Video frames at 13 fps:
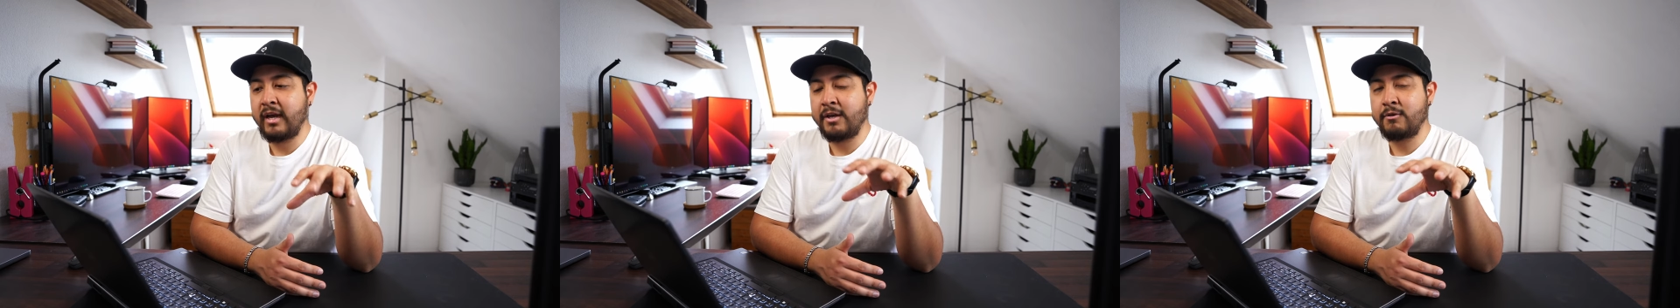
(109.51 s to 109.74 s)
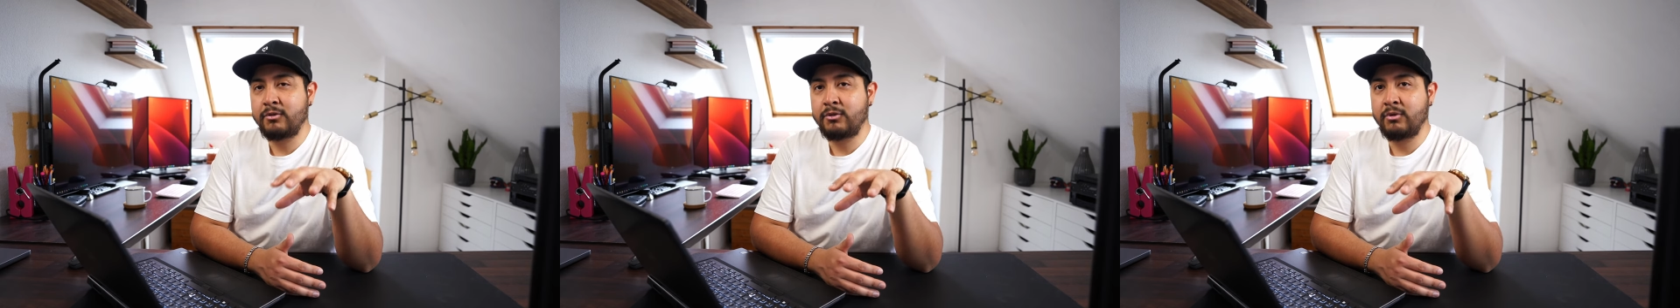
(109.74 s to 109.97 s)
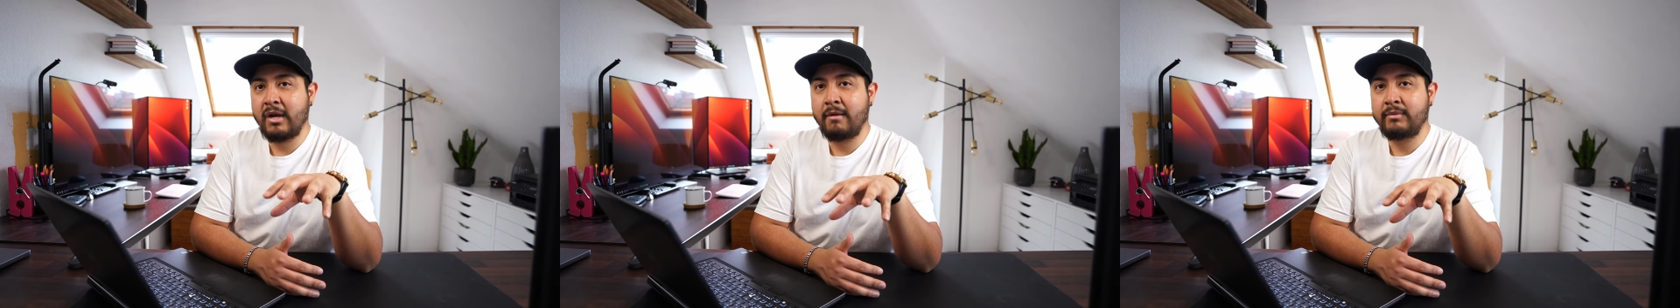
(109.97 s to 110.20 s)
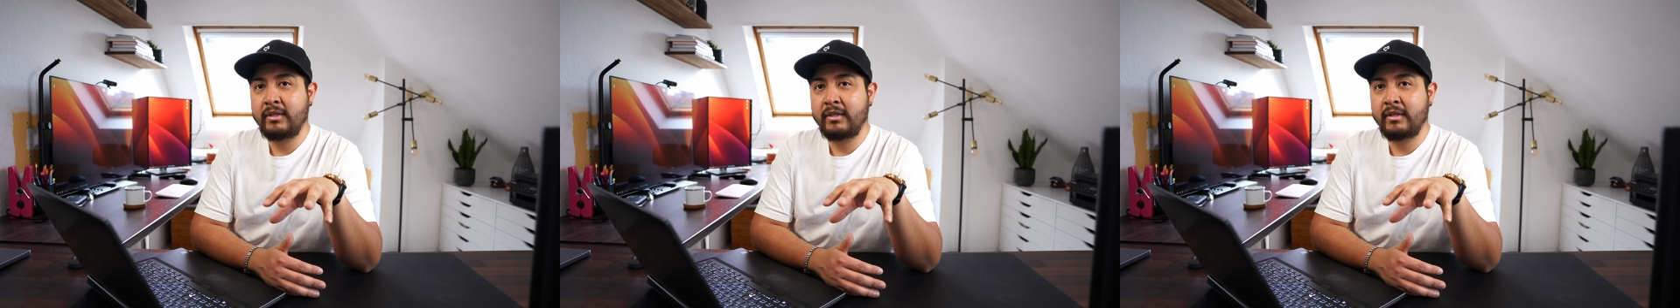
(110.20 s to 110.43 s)
I used to
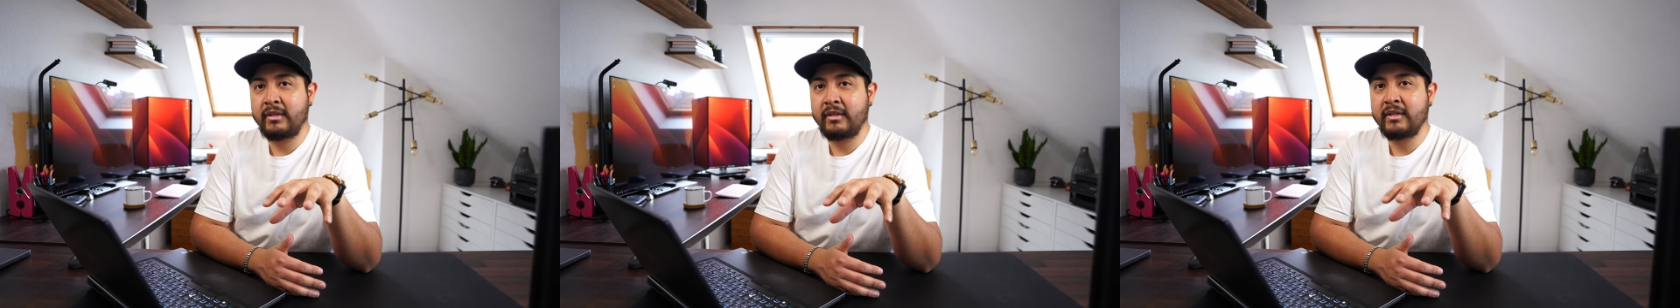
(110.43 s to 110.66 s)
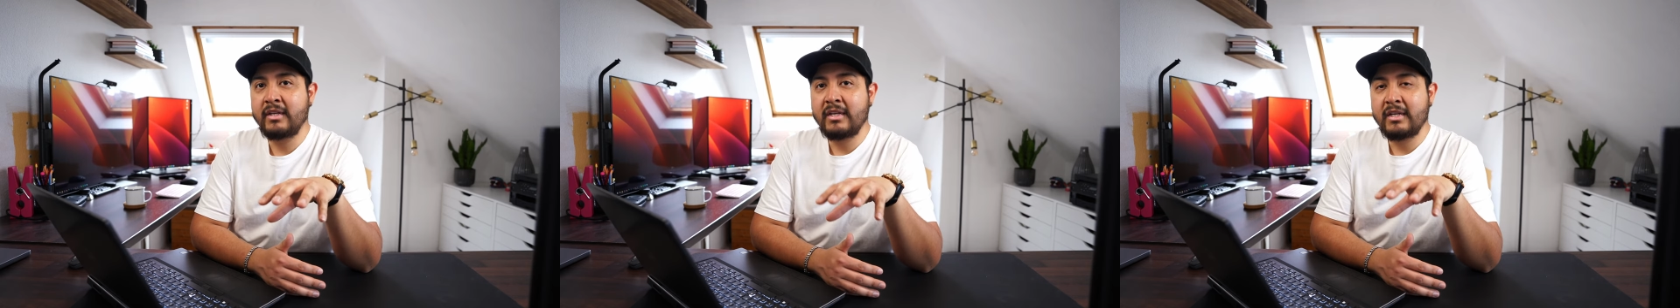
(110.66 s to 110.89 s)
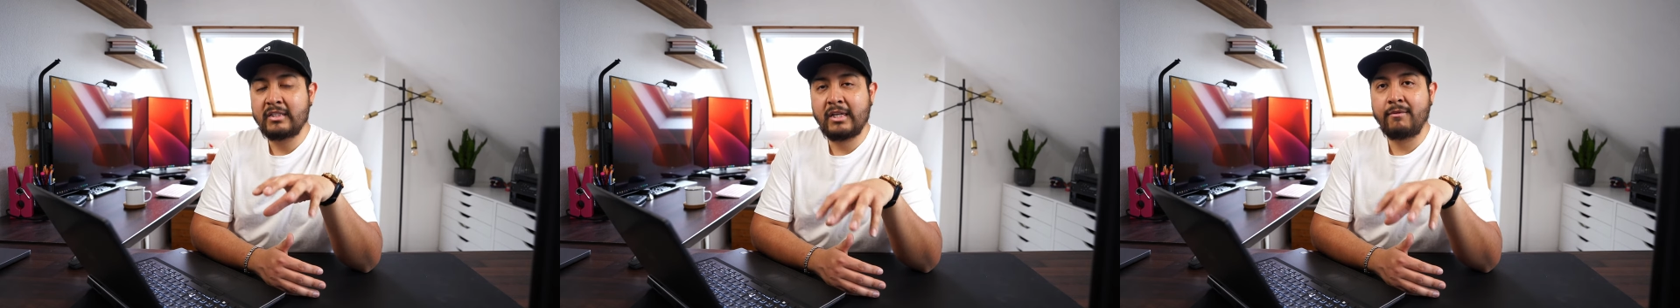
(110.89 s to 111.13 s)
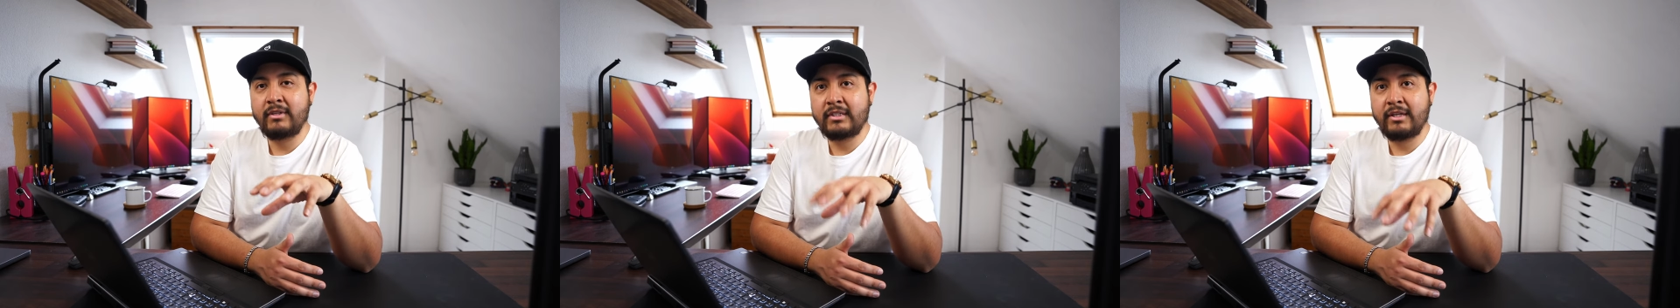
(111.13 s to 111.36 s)
have the
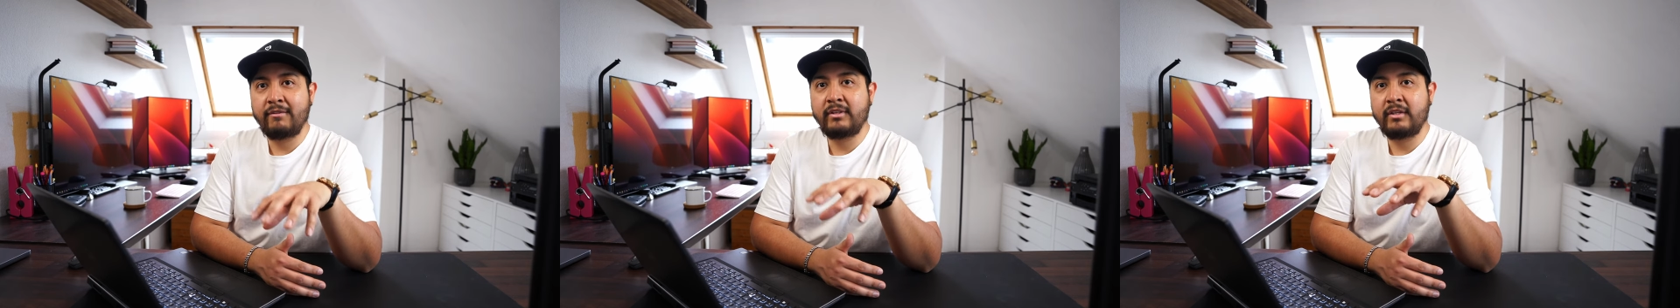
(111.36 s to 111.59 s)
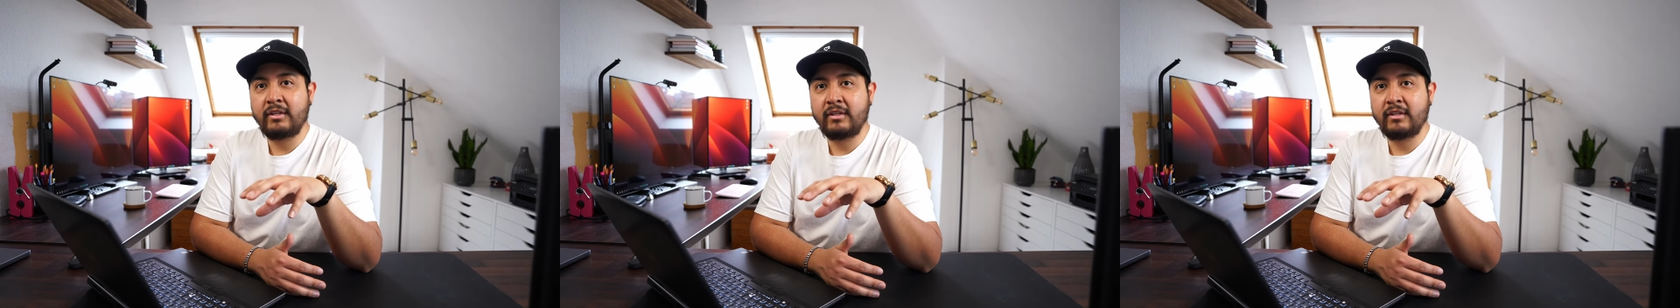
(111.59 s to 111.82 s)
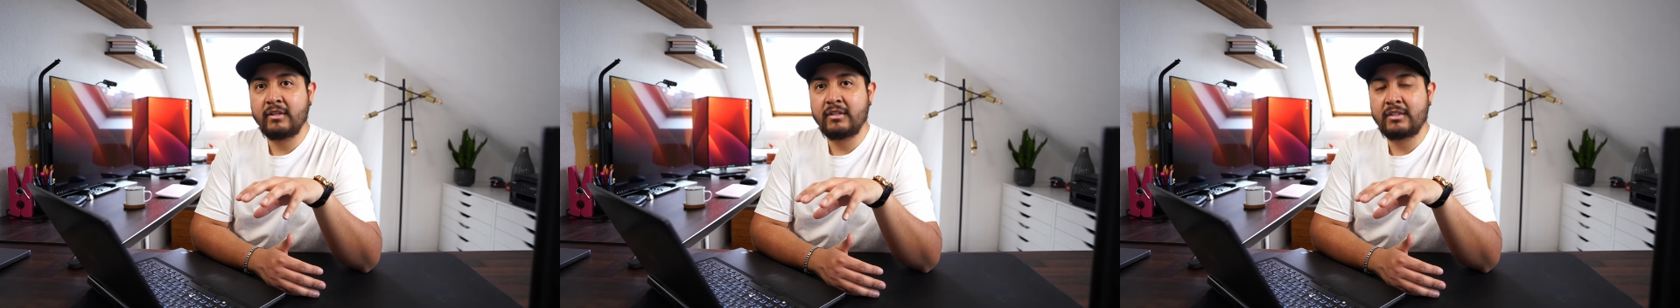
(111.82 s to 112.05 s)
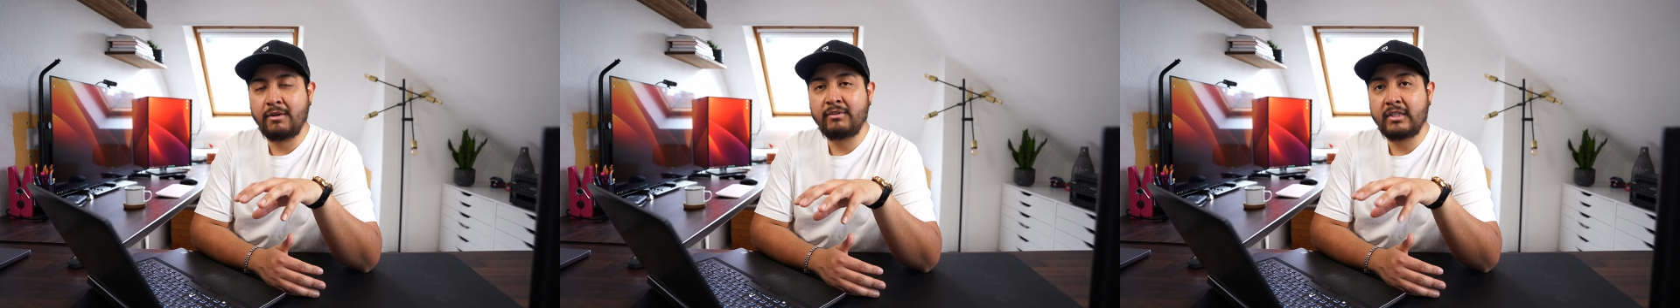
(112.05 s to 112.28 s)

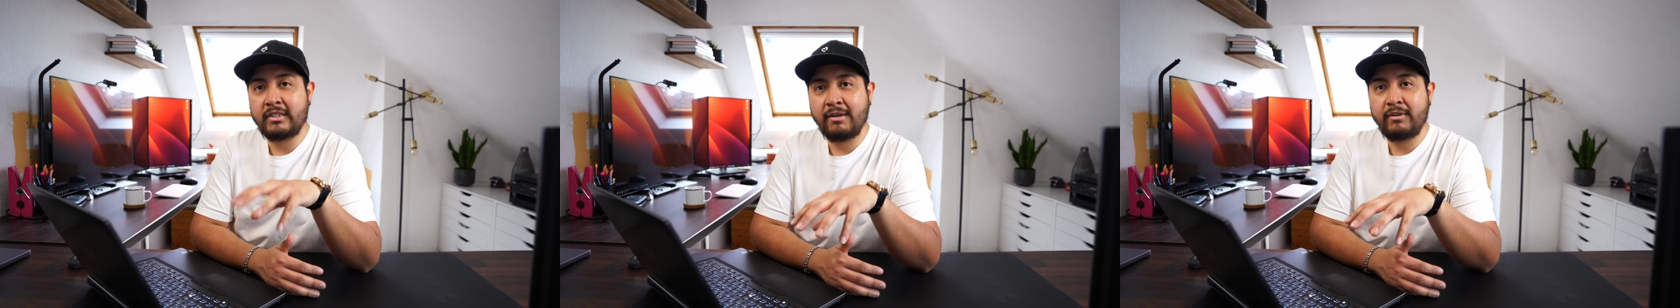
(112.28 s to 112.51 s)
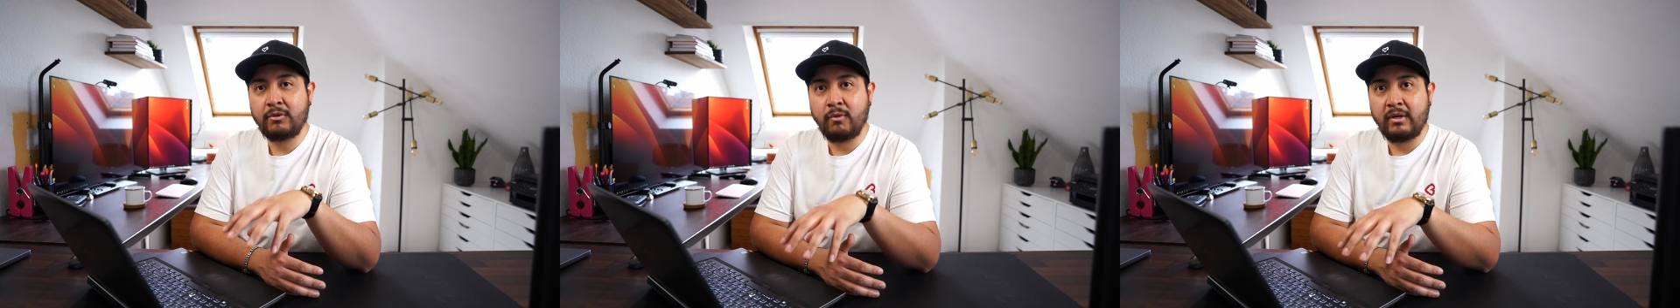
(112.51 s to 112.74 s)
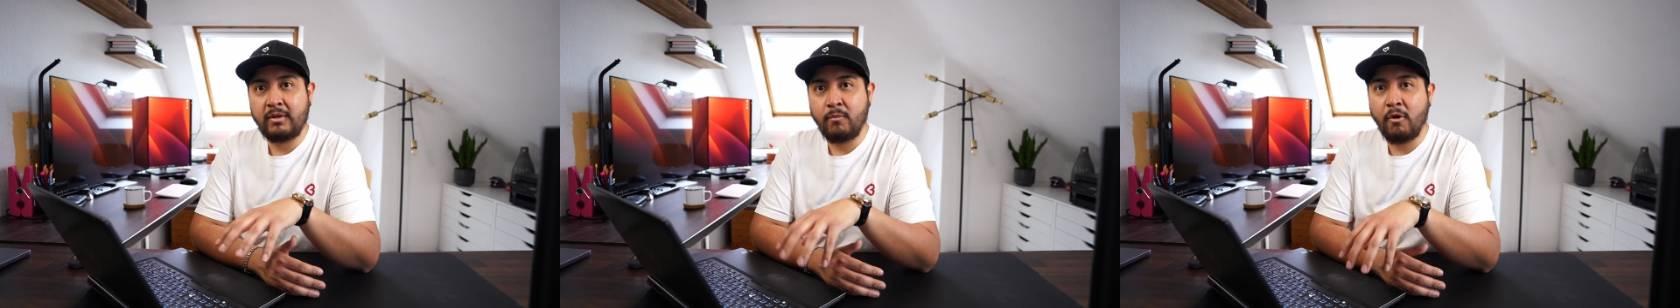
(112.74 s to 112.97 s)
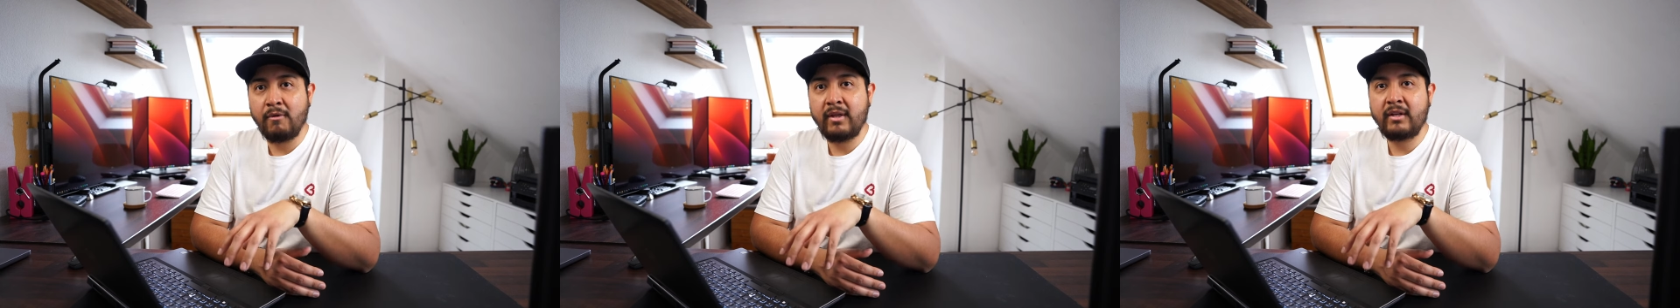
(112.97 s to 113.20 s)
7720
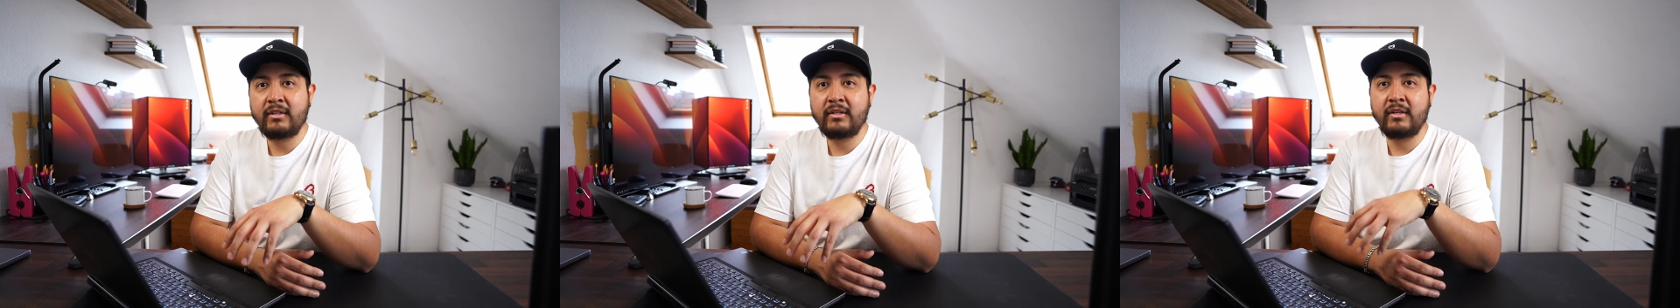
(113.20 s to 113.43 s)
models.